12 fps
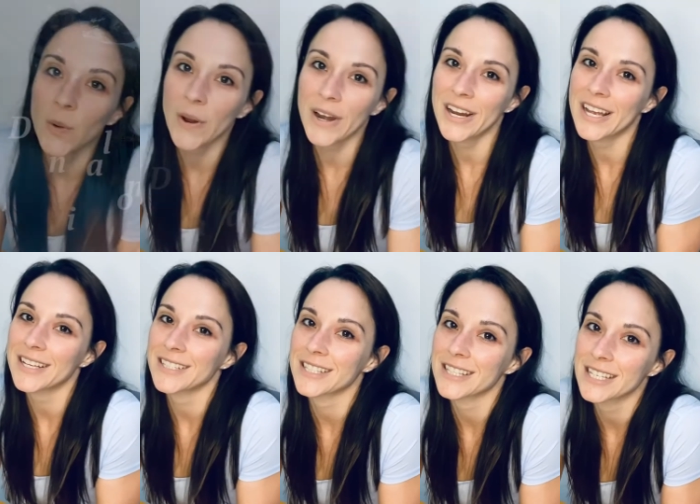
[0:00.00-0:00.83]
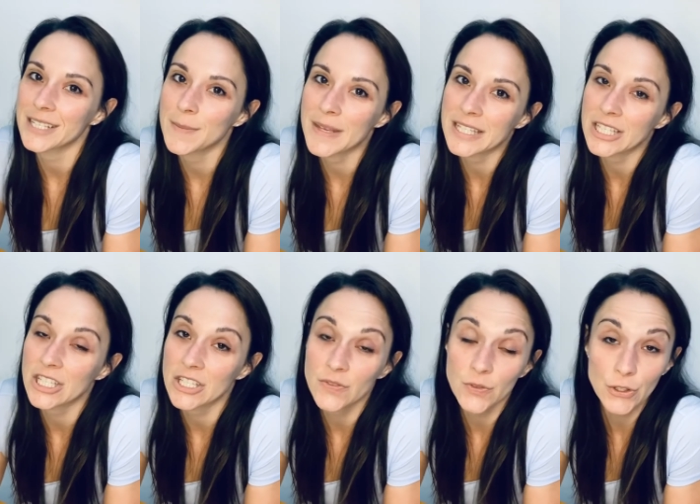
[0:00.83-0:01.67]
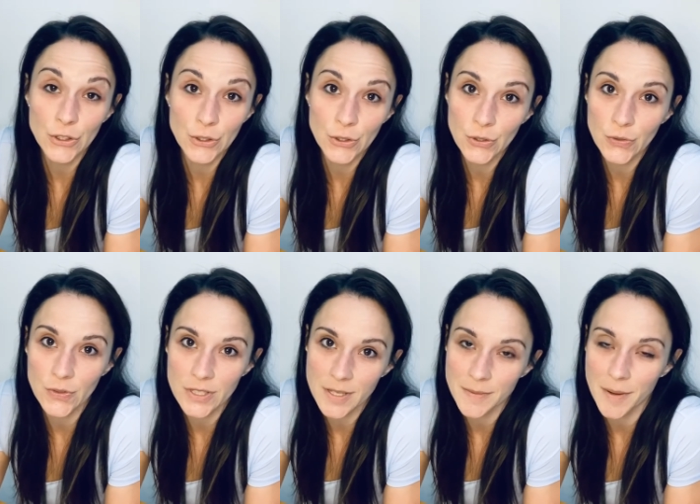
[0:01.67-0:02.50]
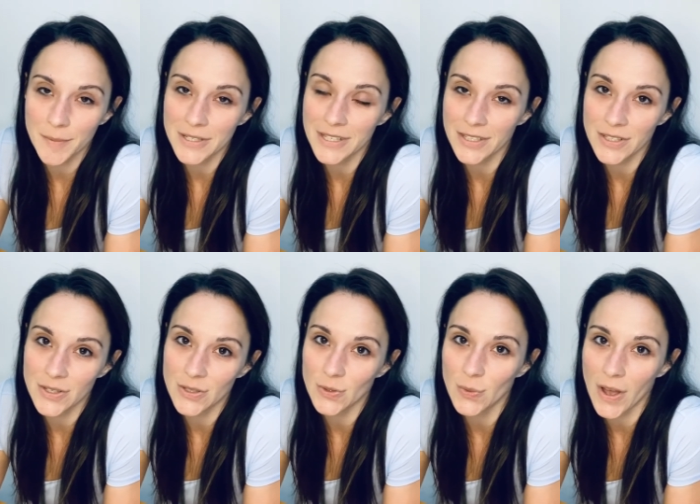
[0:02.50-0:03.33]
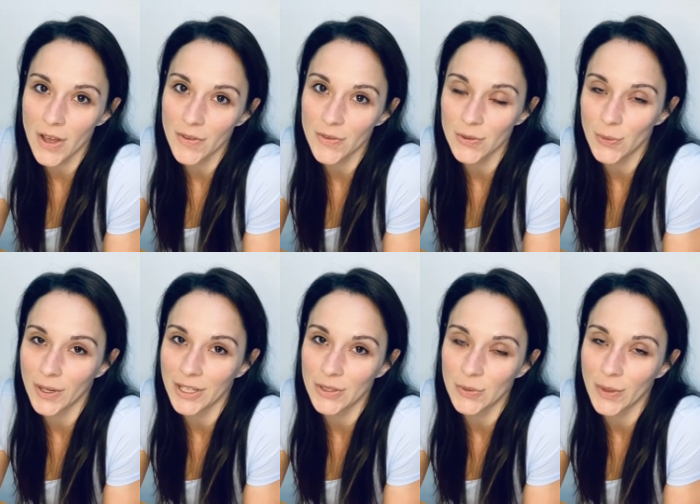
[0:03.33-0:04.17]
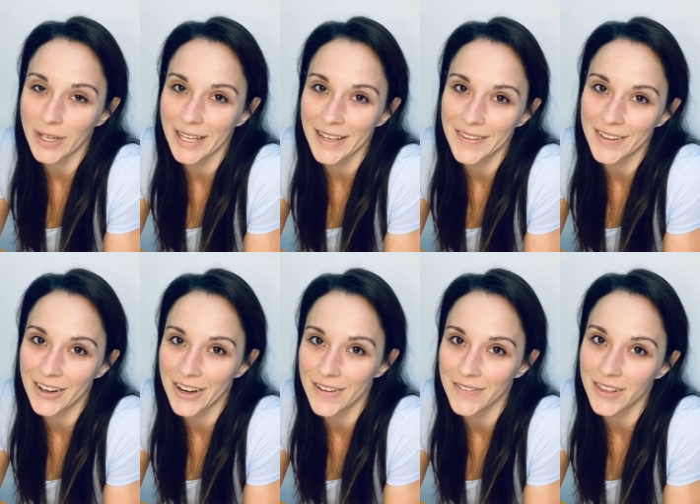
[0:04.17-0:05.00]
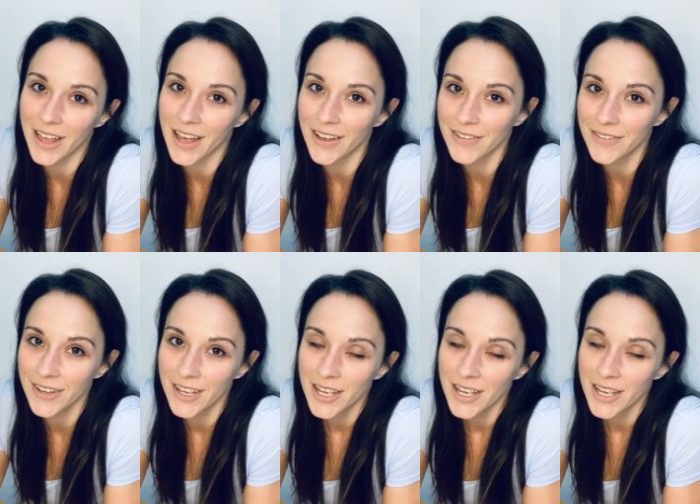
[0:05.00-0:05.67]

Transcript: Aquarius, this message is for you for September 6th to the 12th, 2020 in the area of love.